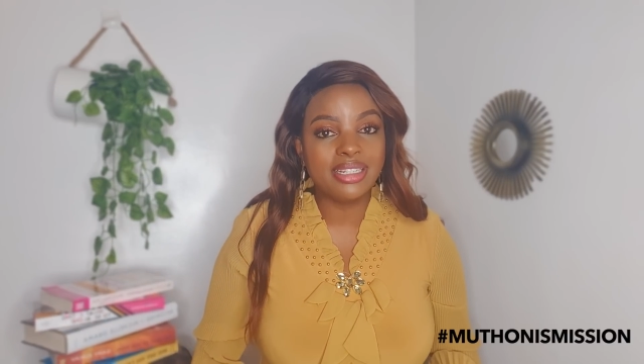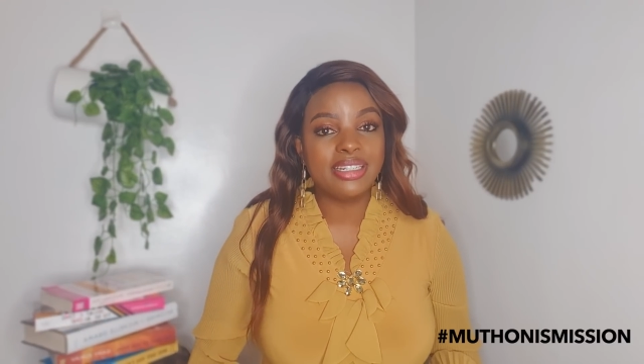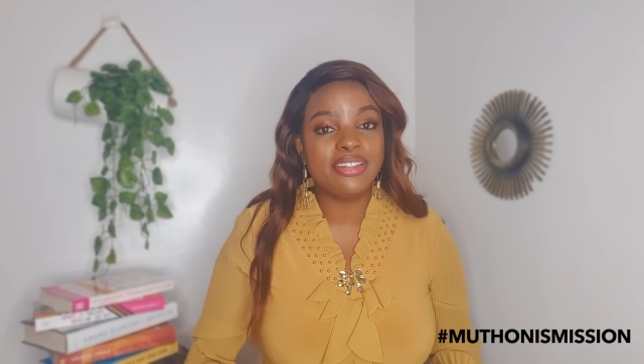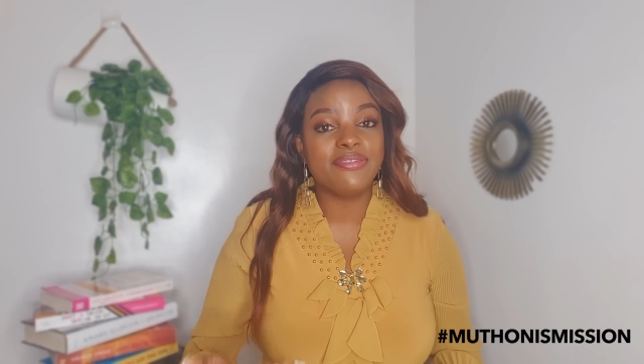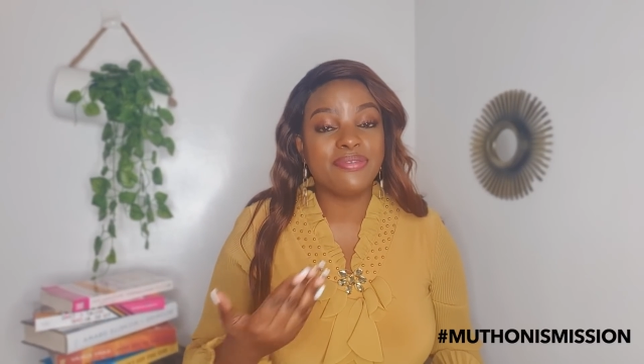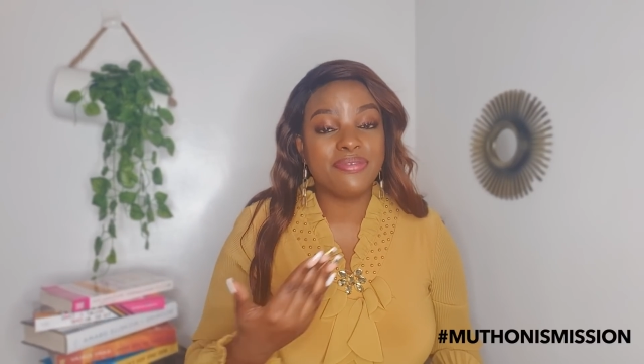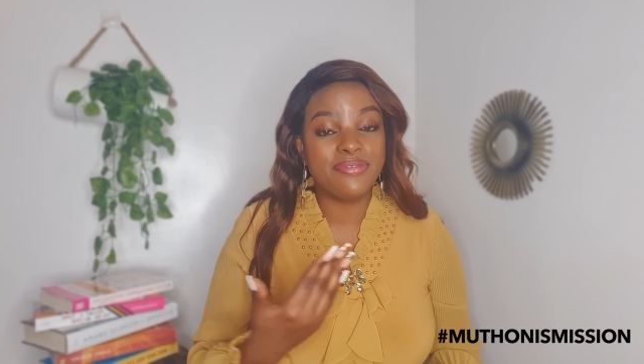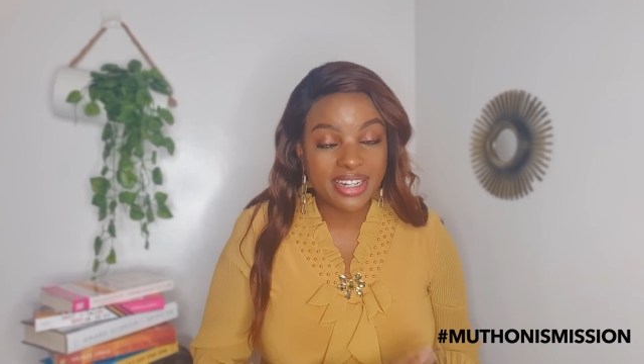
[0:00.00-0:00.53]

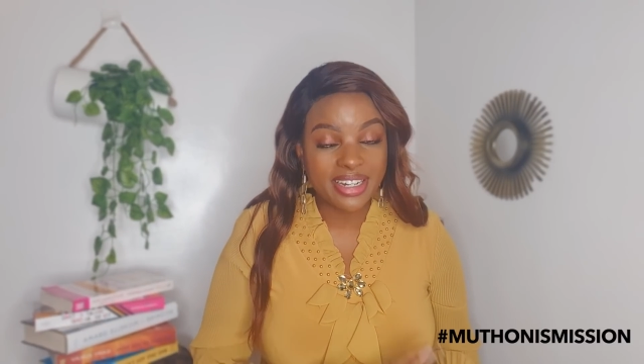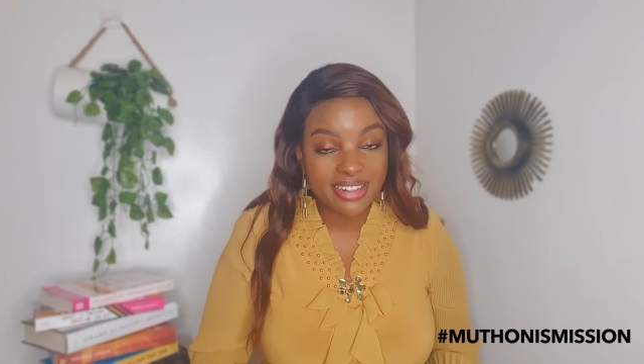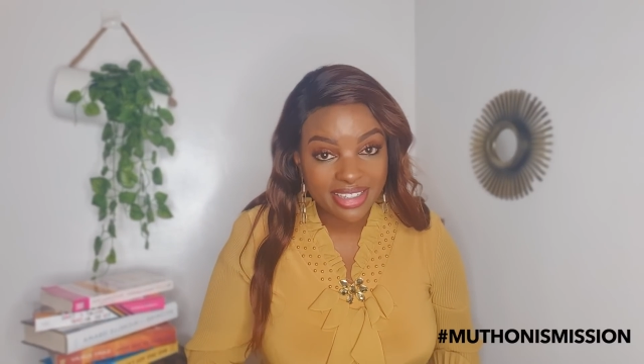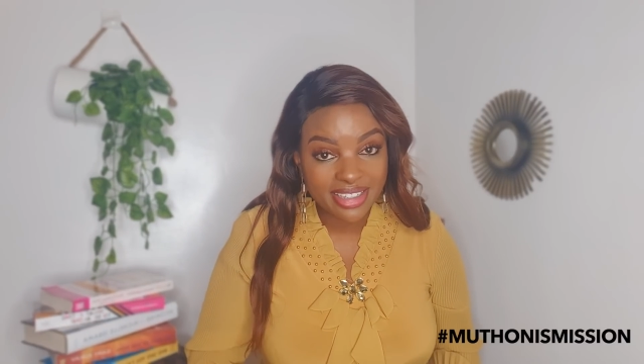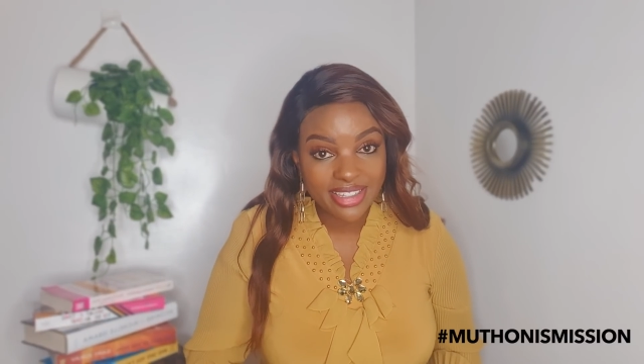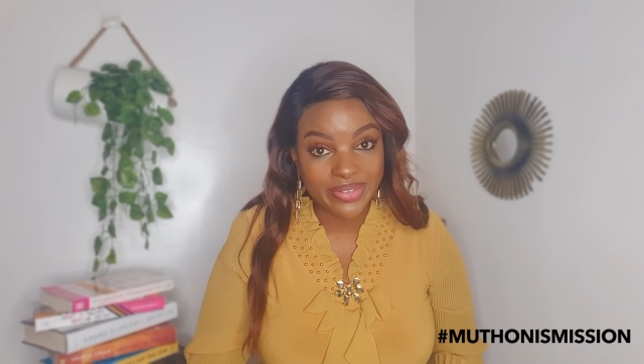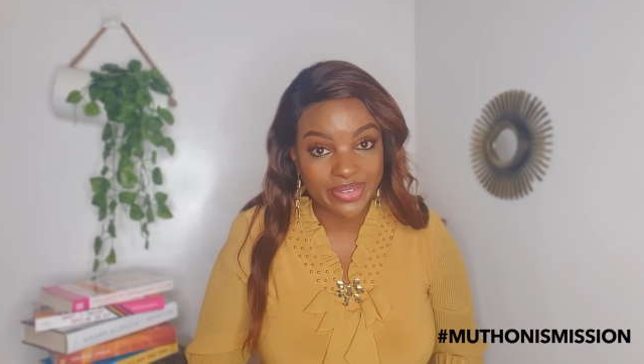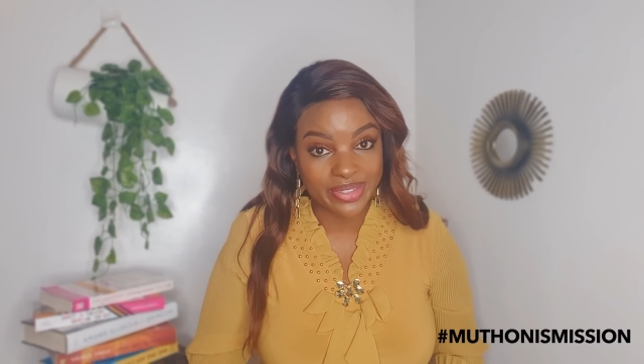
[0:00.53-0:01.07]

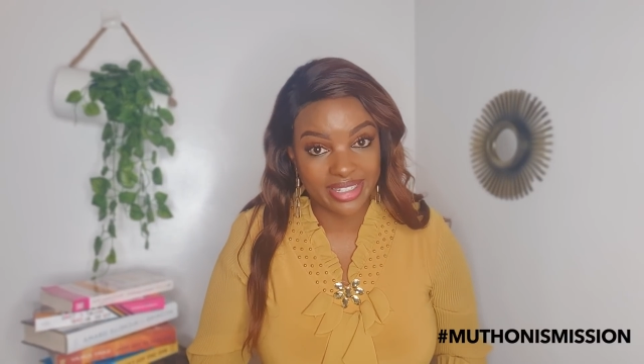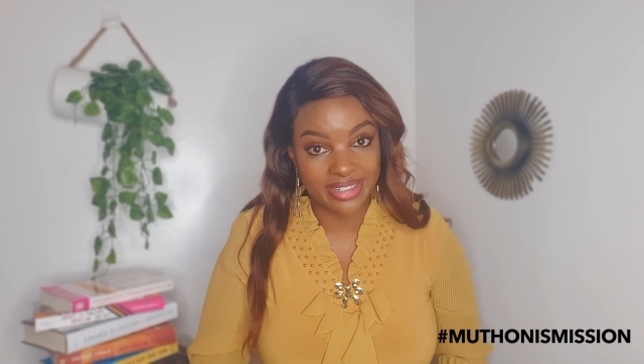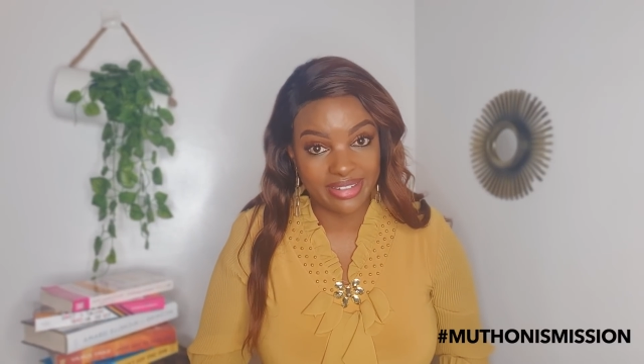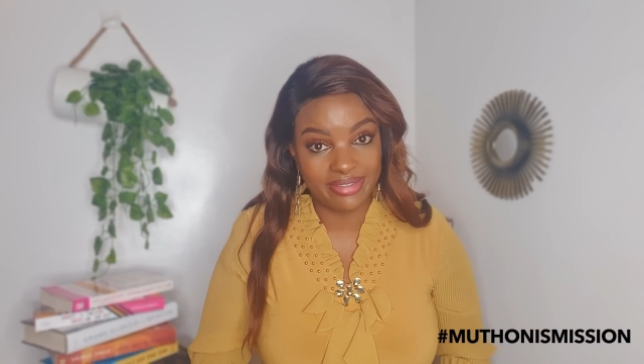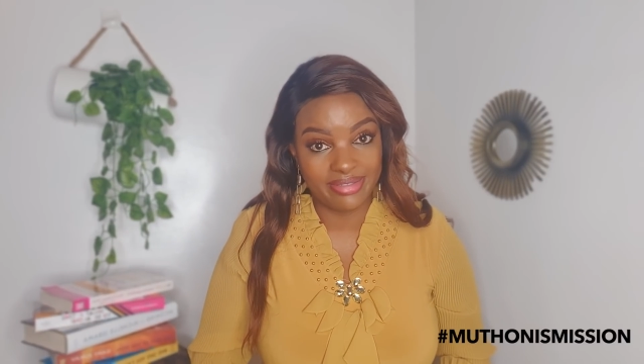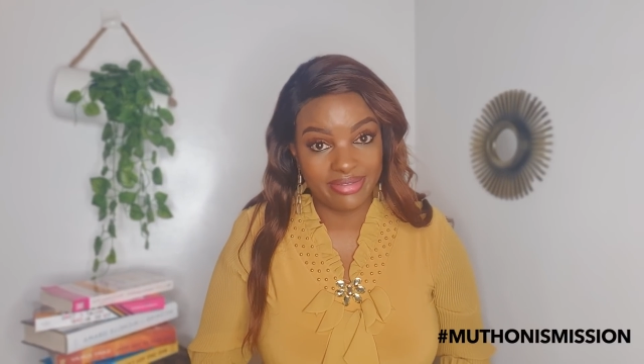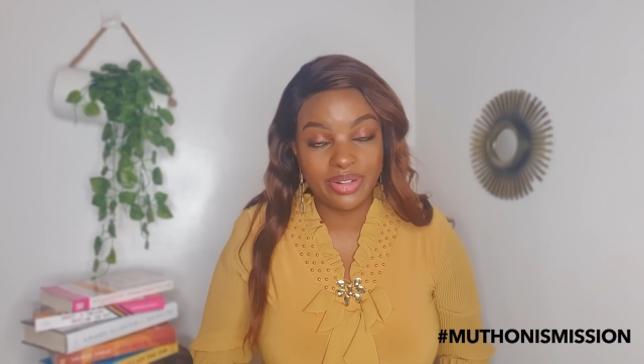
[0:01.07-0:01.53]
defending yourself.